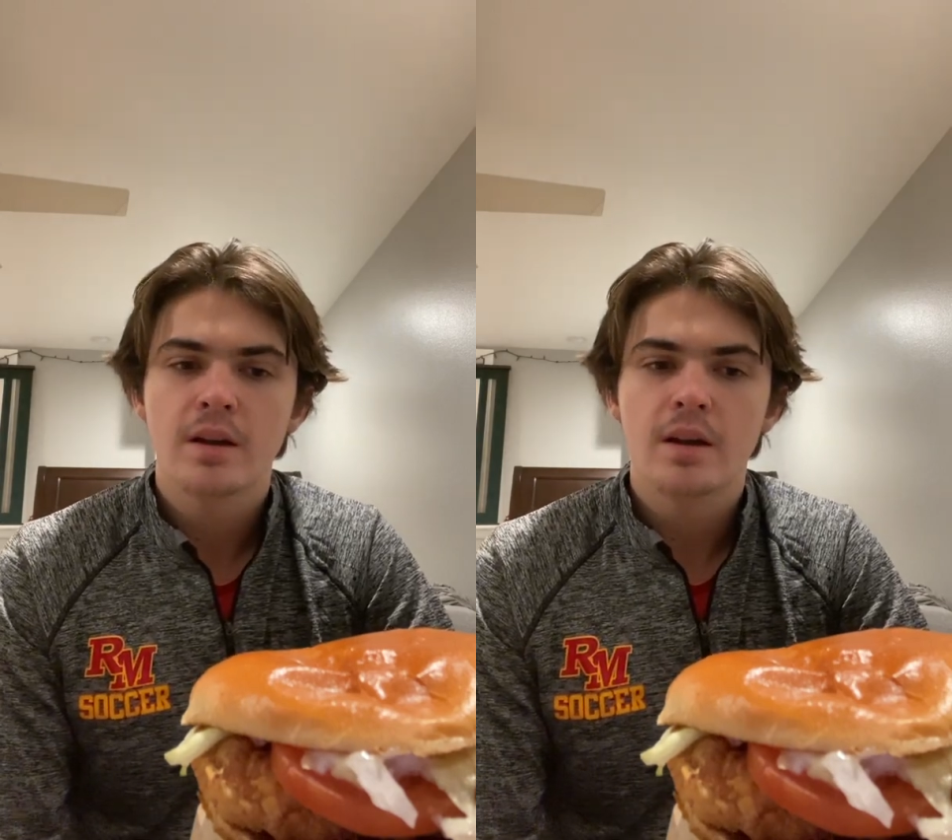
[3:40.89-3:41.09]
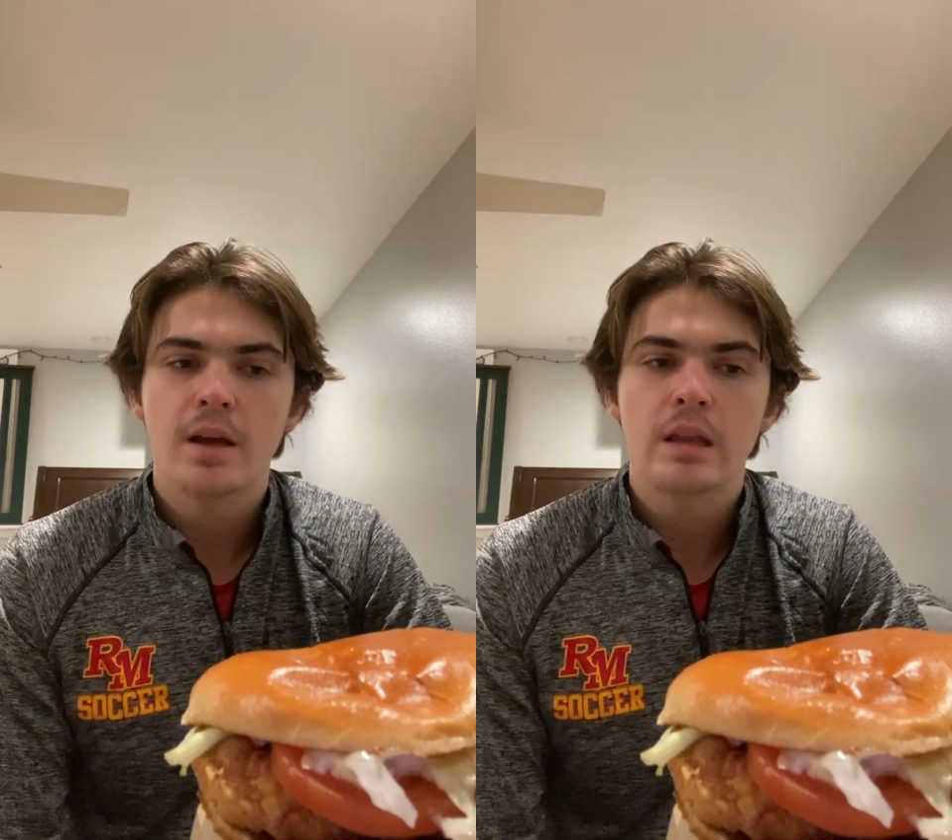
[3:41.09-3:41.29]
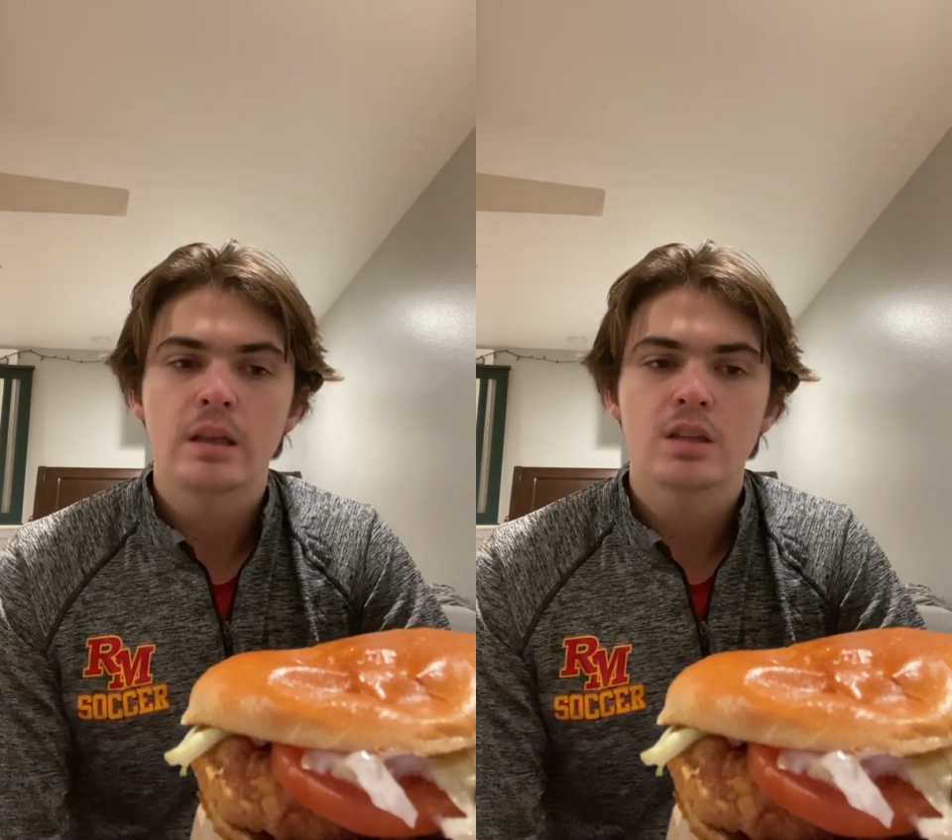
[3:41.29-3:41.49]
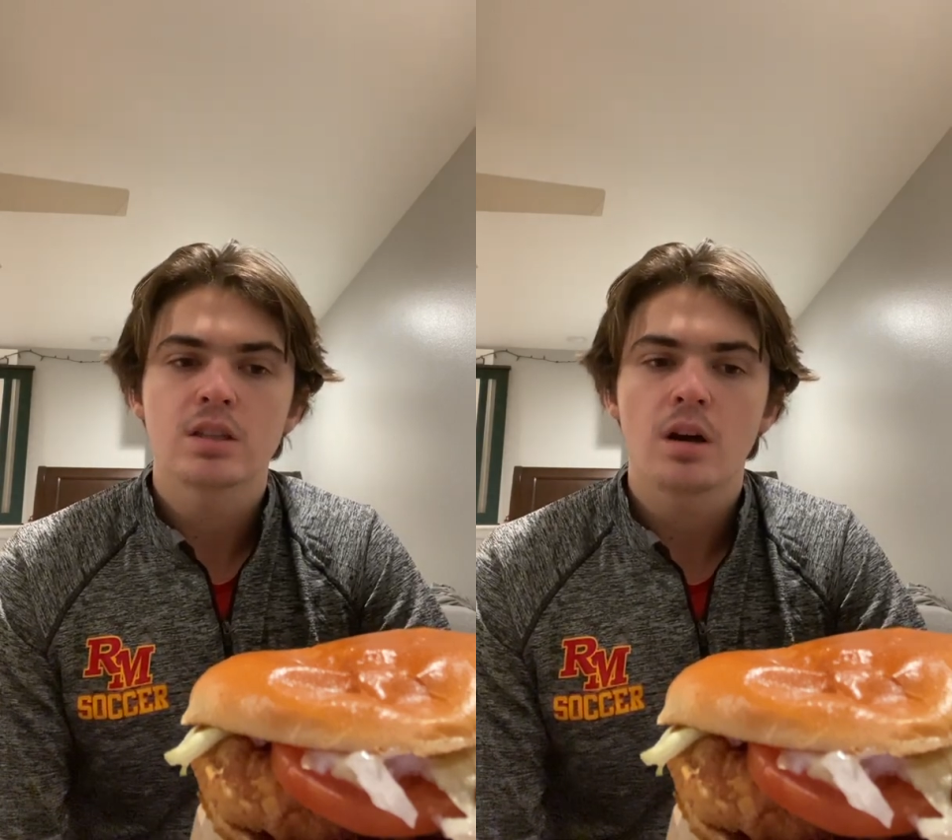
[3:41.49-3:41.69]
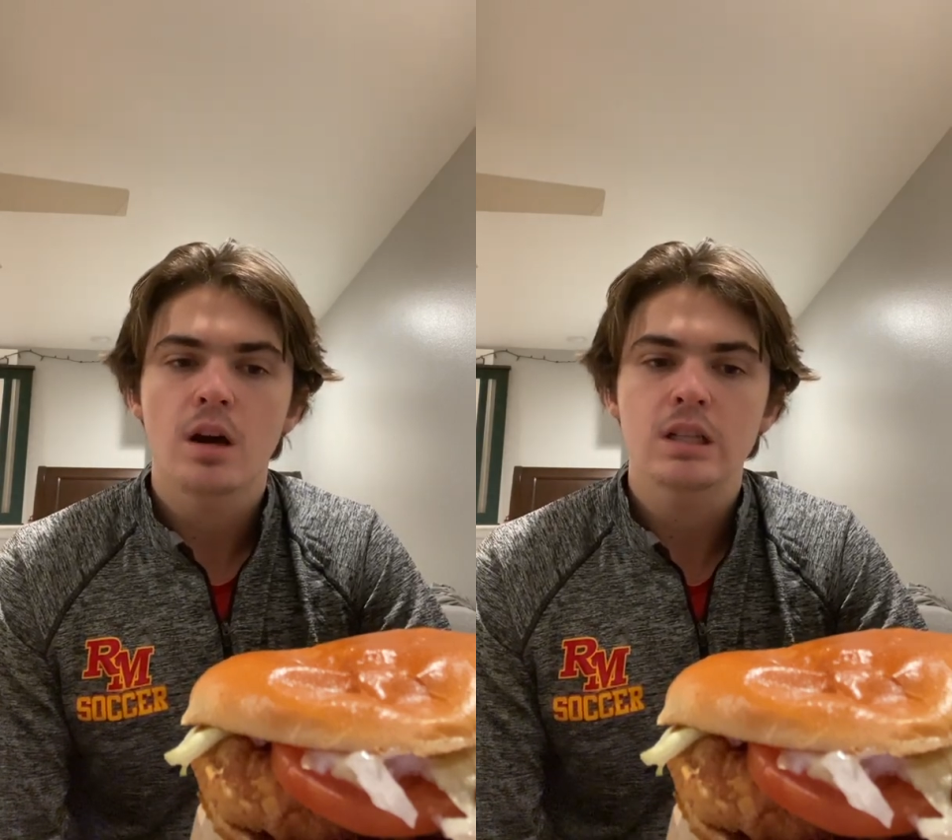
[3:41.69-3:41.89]
And the
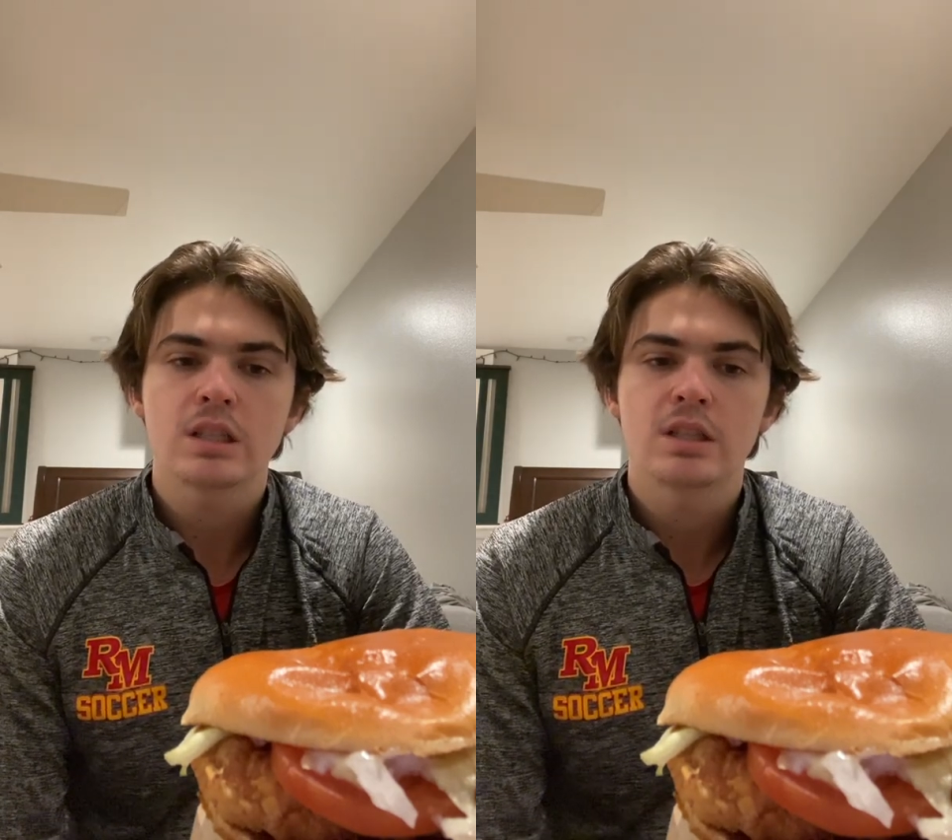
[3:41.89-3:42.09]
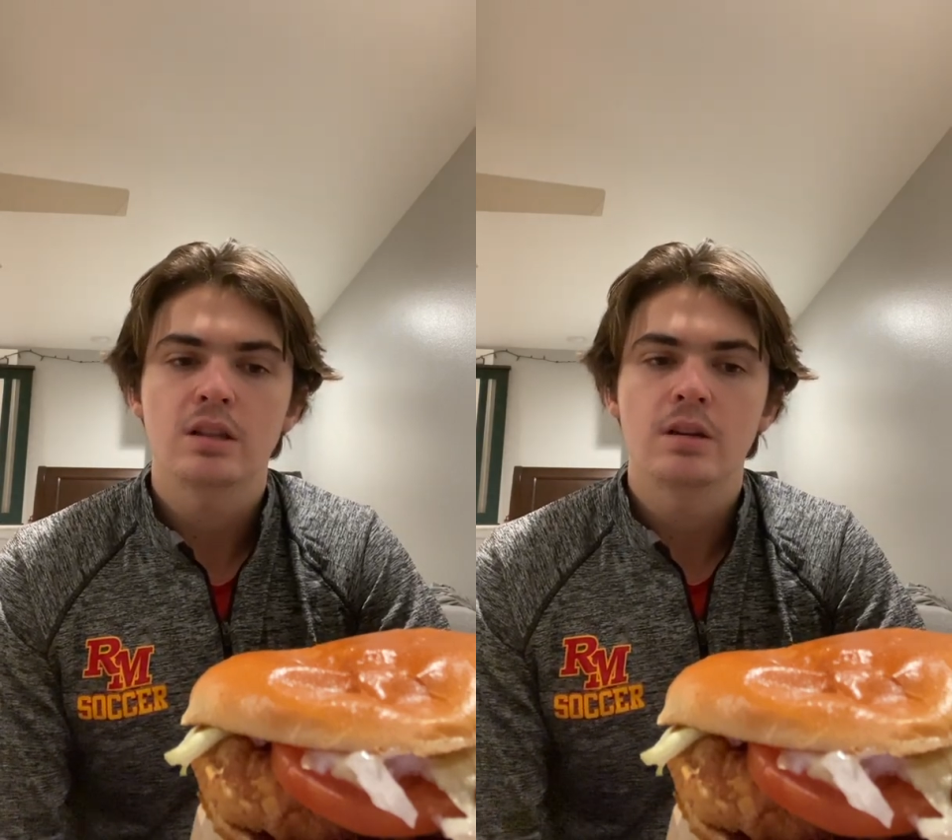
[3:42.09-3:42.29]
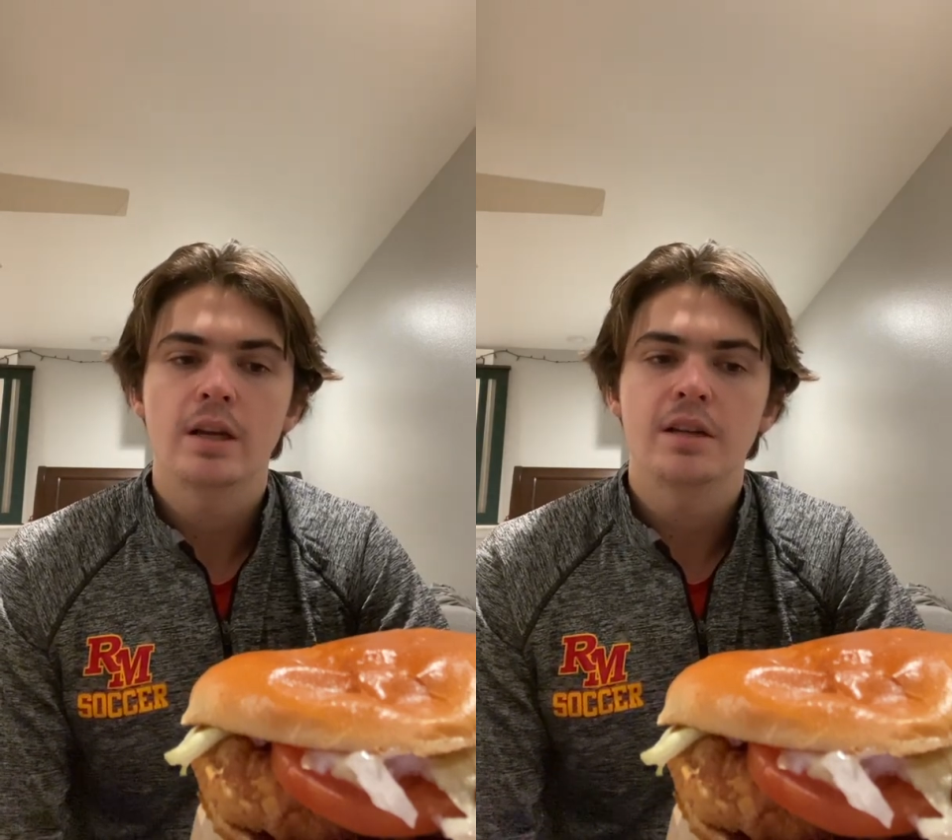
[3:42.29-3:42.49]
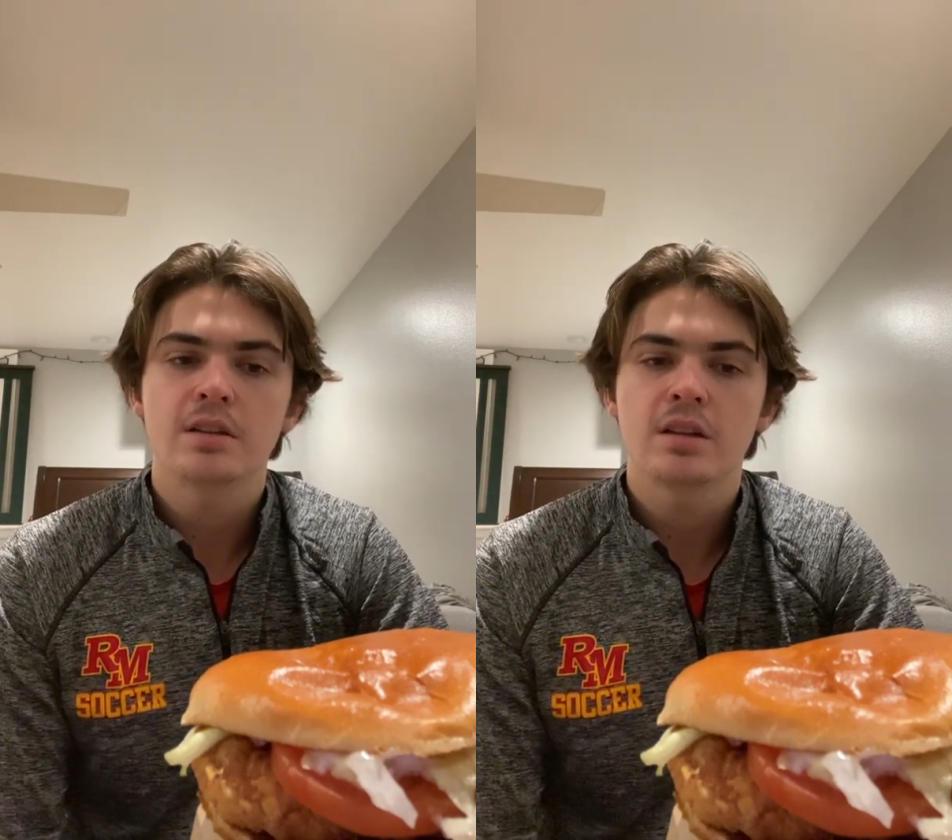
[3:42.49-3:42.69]
sauce, the lettuce,